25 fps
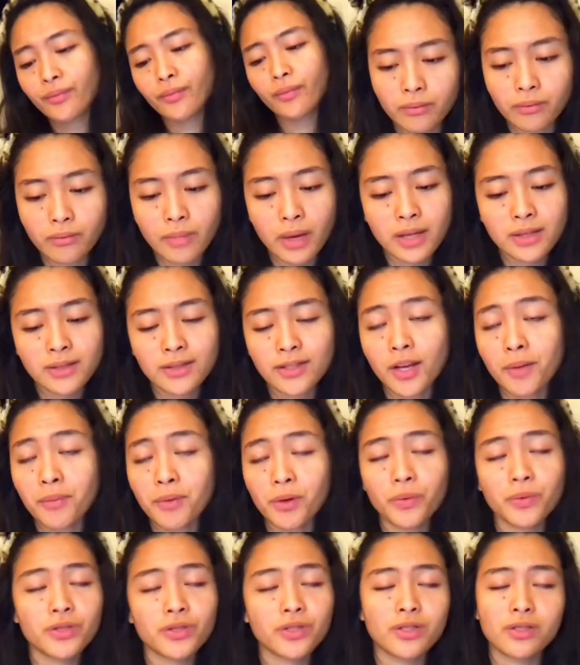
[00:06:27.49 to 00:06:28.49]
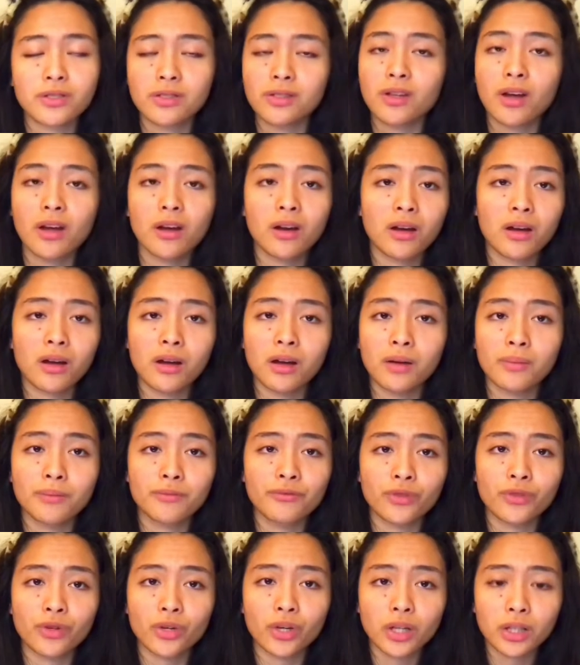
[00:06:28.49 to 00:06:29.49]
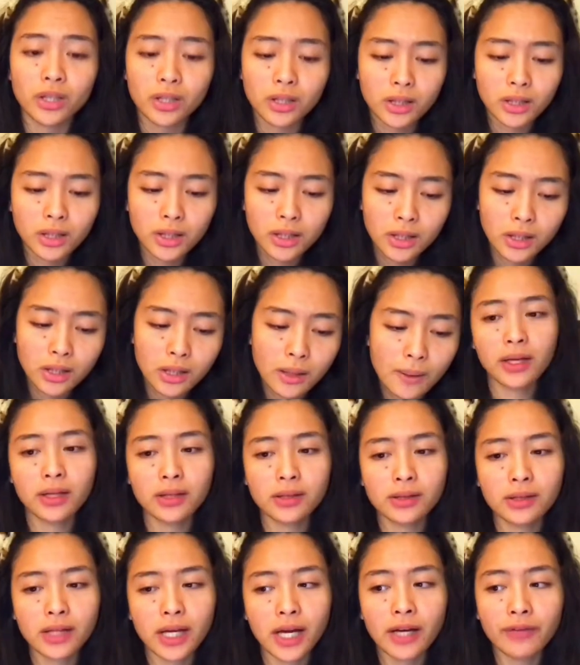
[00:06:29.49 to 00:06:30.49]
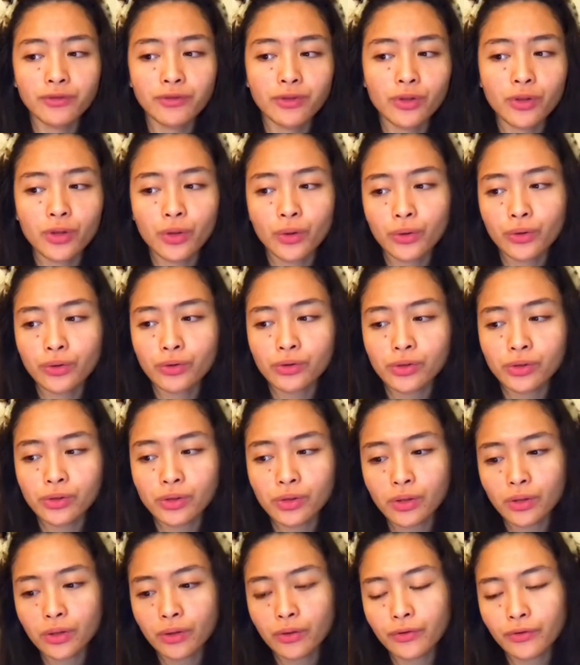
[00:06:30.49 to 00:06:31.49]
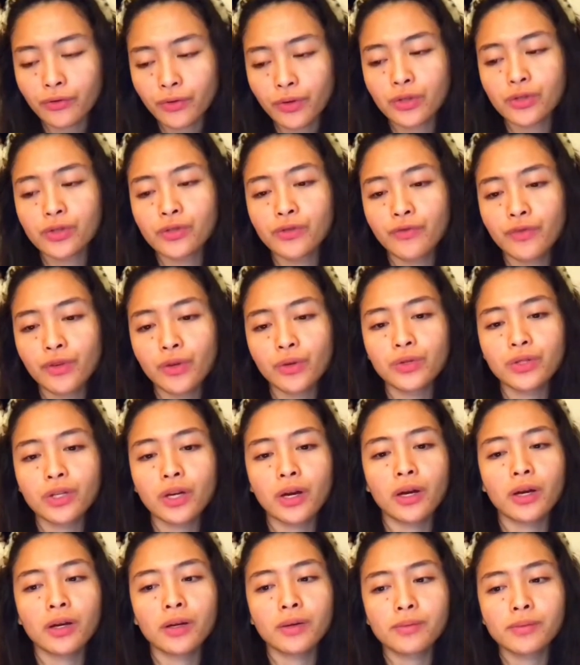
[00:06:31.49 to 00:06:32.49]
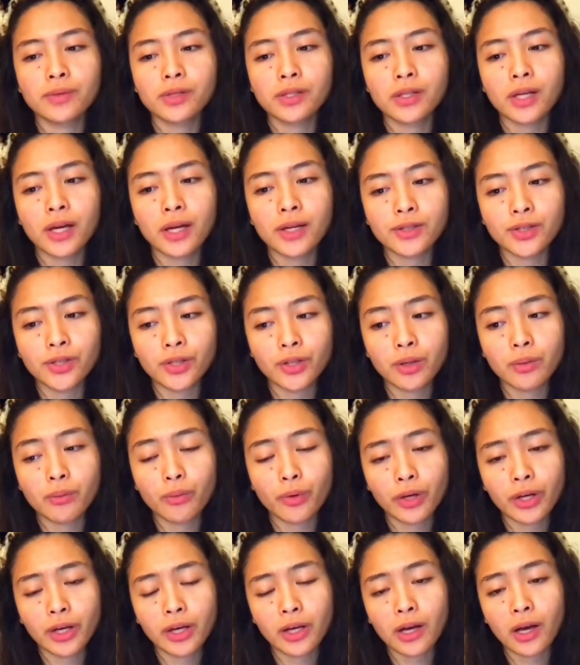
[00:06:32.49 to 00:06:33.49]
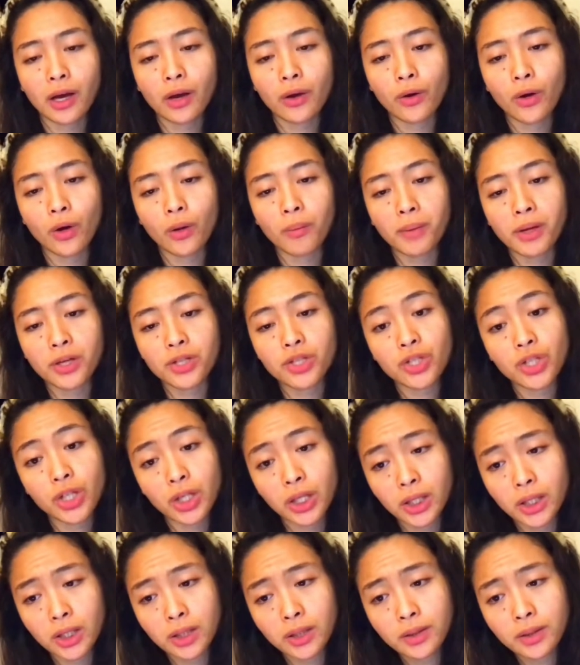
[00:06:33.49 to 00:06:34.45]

My stomach was just not up for it. After those first few times, I started breaking out on my chin.